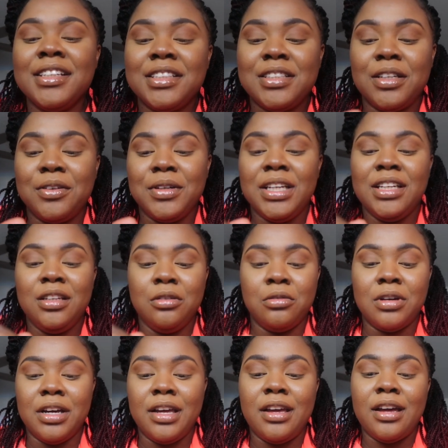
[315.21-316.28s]
So
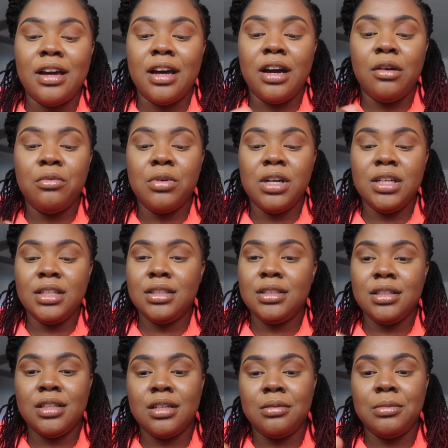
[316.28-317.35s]
anyway, I wanted
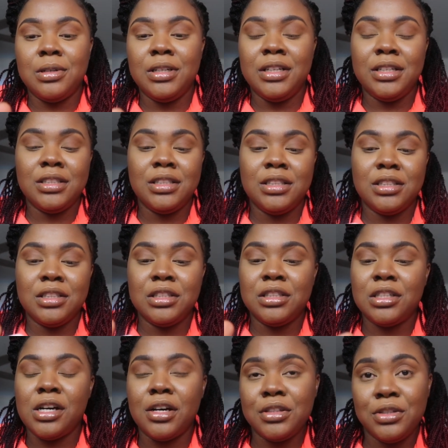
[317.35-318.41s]
to come on here just to
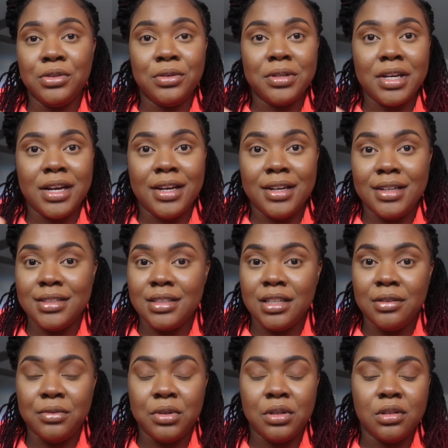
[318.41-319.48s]
talk to you guys,
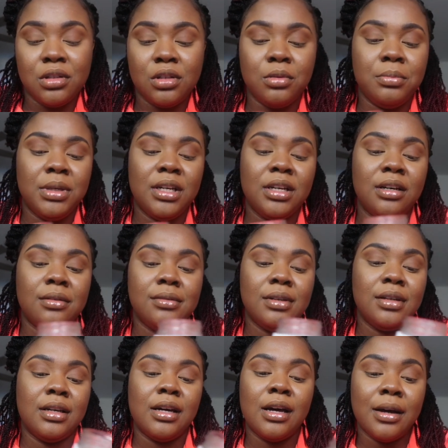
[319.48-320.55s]
give you a little bit of
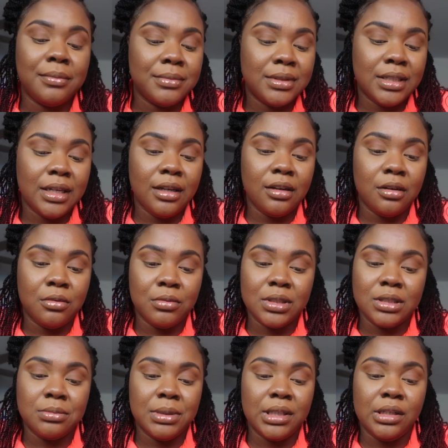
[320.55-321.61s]
an update on
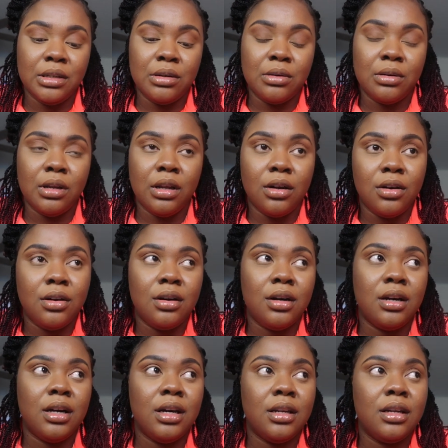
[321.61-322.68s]
what's been going
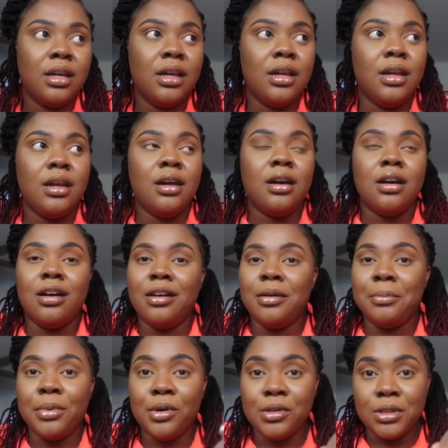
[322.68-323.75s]
on, uh,
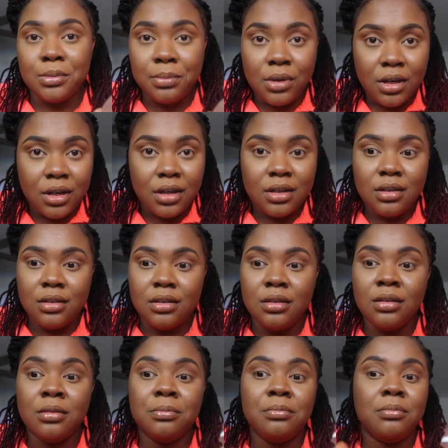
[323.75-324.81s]

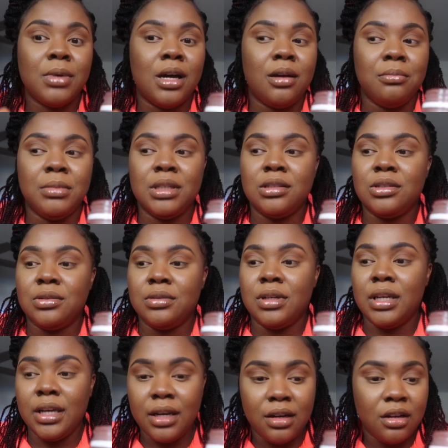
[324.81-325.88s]
postpartum, my mental
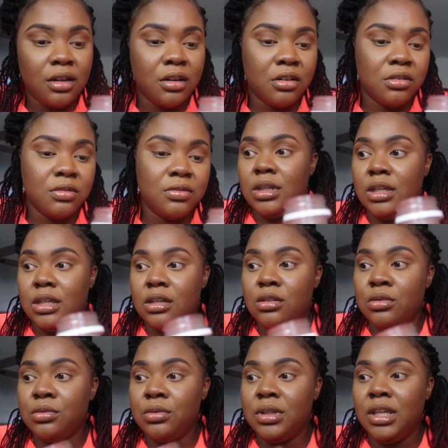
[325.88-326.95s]
health,
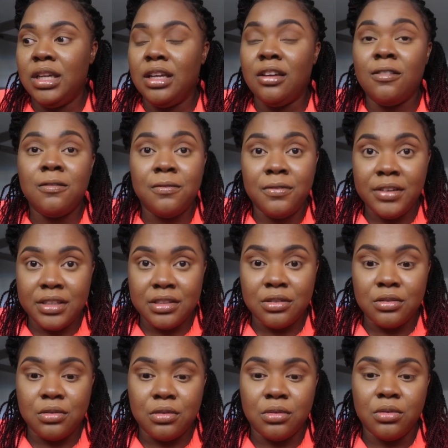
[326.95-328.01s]
including
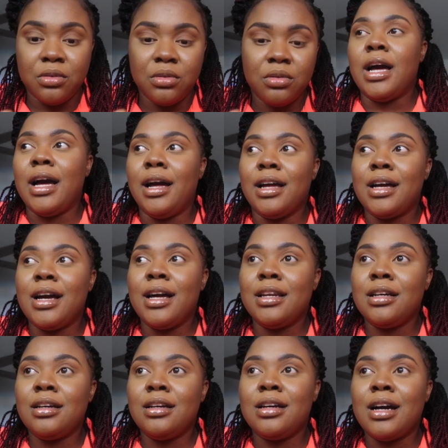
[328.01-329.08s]
physical. I
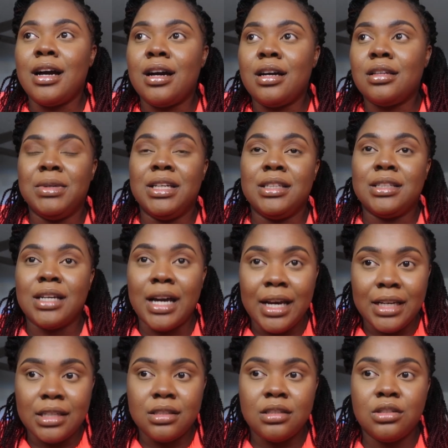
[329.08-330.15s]
kind of got
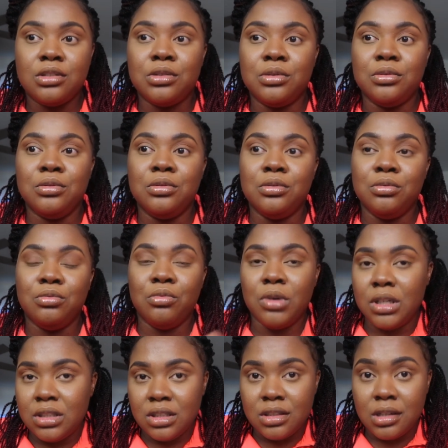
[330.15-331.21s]
enticed to
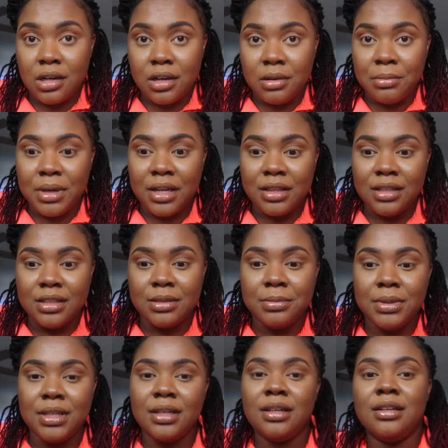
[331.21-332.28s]
want to talk about this
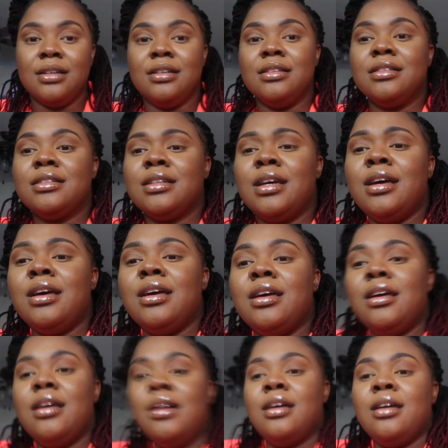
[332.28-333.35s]
because
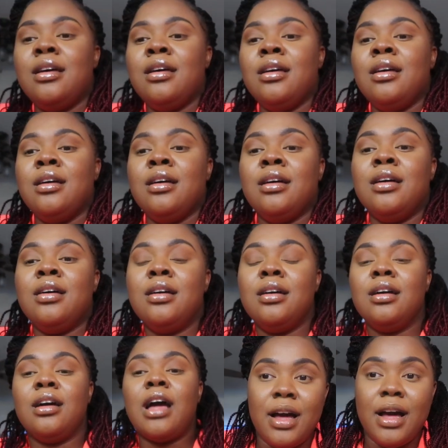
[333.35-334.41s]

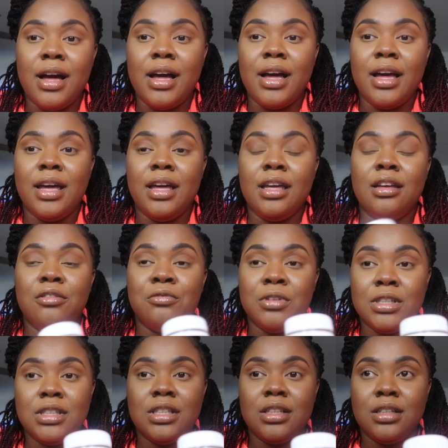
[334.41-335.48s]
I
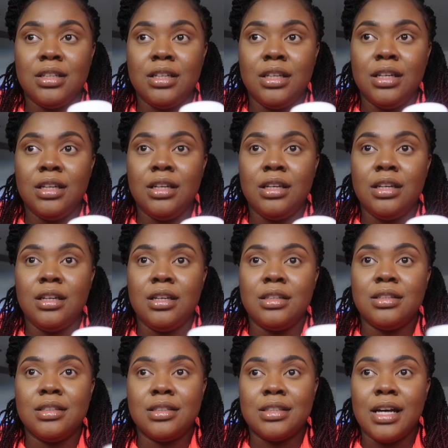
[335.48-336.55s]
recently
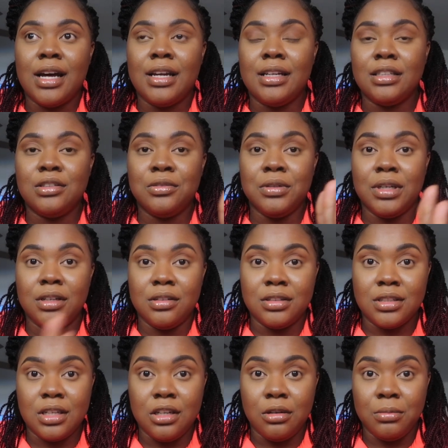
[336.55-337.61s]
decided to get on a
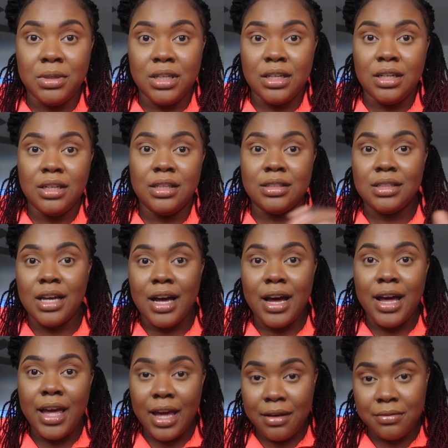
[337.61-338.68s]
scale because
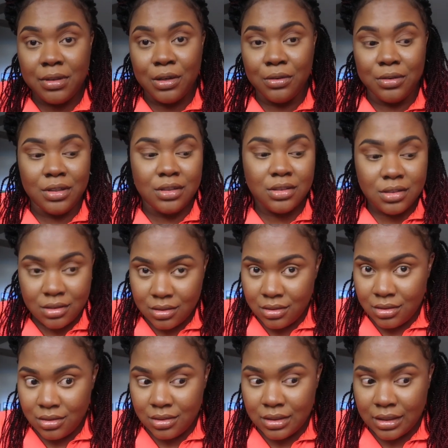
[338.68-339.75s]
I have noticed,
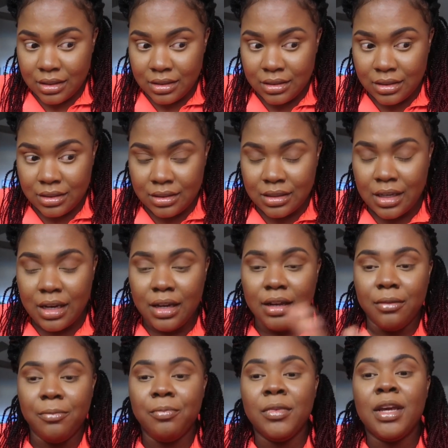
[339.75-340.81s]
set this aside,